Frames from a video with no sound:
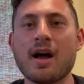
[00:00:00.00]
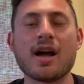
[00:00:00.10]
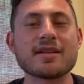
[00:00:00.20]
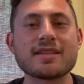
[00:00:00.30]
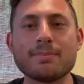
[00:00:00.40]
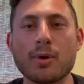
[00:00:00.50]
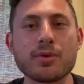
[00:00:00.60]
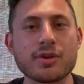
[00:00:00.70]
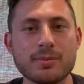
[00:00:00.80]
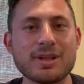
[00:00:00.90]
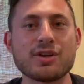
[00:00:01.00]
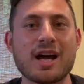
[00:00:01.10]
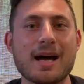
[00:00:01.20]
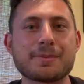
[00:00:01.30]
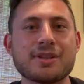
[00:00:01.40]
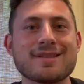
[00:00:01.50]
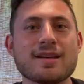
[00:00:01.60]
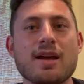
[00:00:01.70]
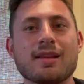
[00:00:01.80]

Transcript: Honestly, both could be good options.